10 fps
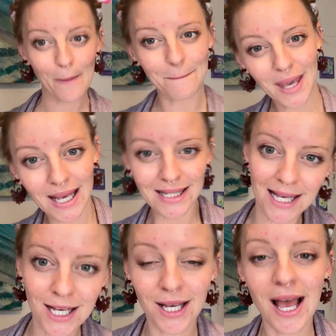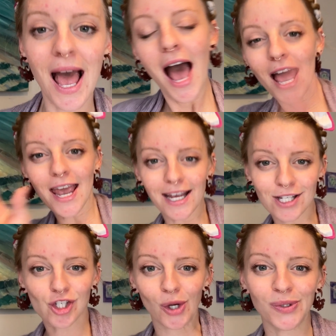because it's
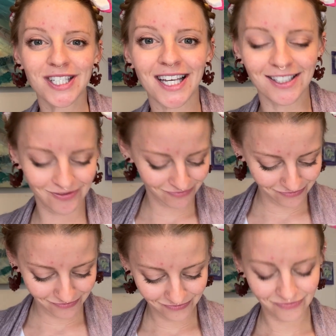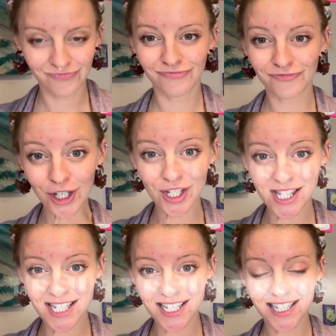show and tell.
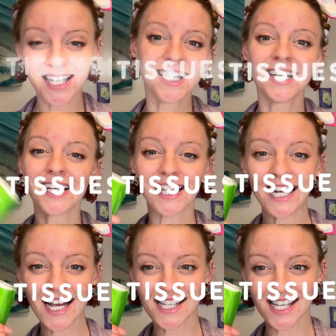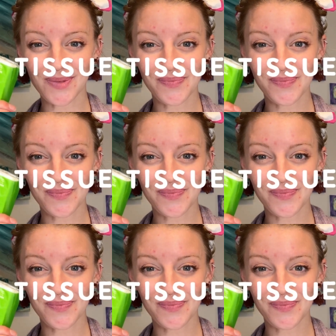First, Kleenexes.